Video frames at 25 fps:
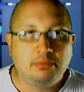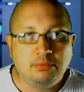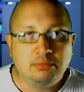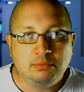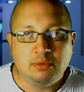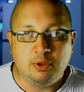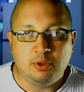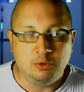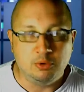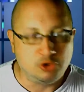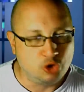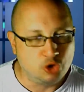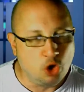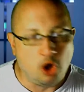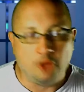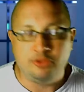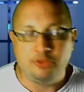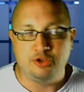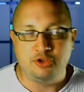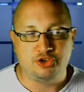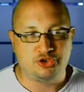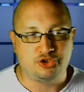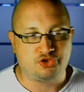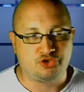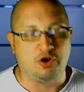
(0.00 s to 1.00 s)
It was called the
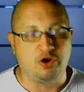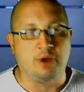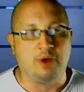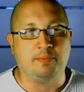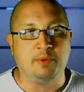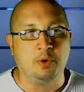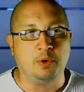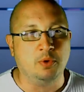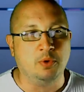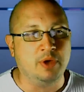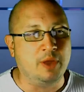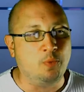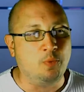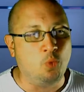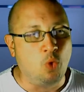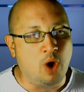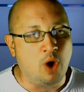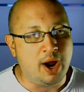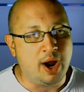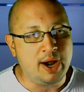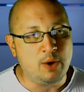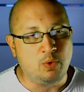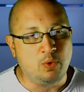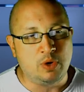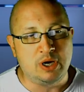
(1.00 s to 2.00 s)
Strip. And
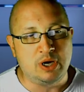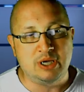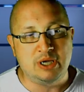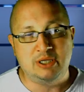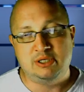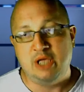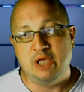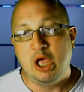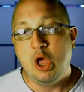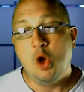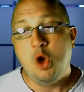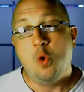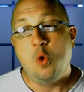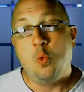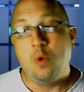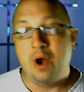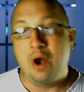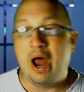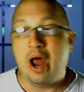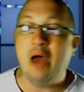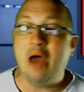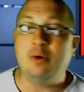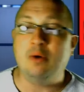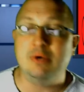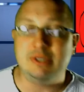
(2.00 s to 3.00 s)
what it was when
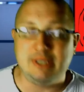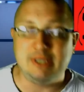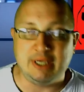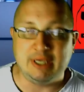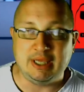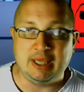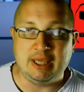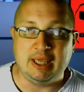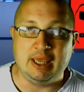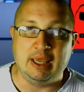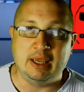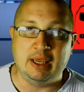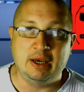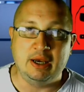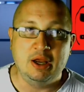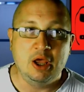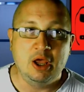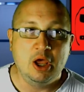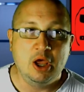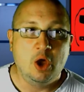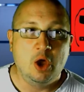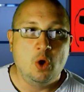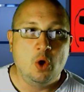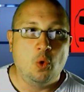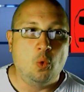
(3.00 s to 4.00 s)
I was a kid
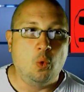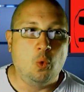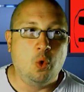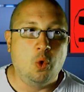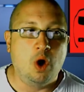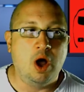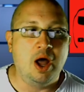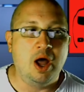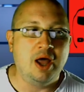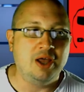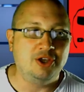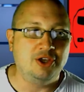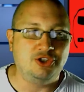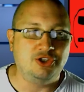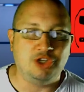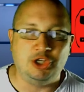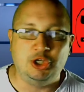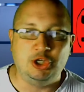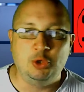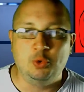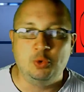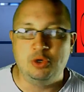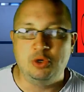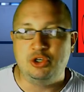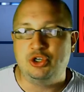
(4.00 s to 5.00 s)
was
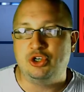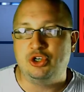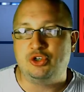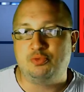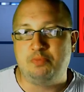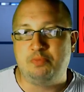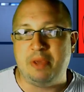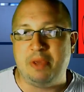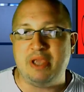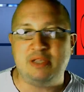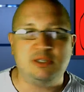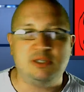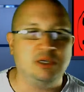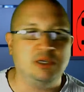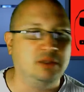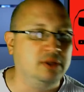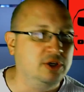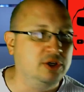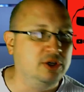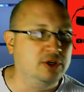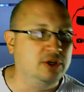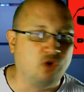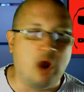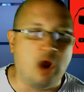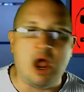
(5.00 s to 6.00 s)
you would just basically
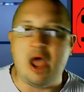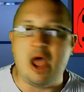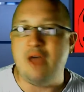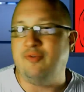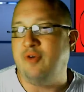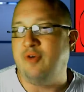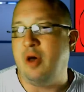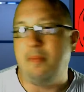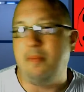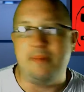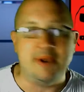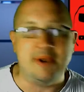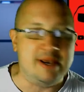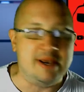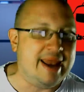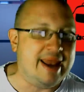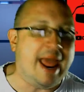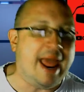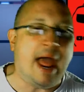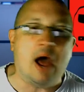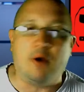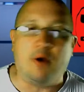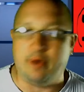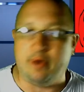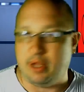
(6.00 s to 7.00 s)
drive up and
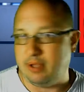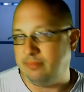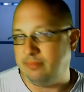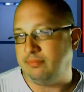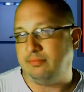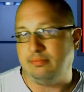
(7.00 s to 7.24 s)
down it.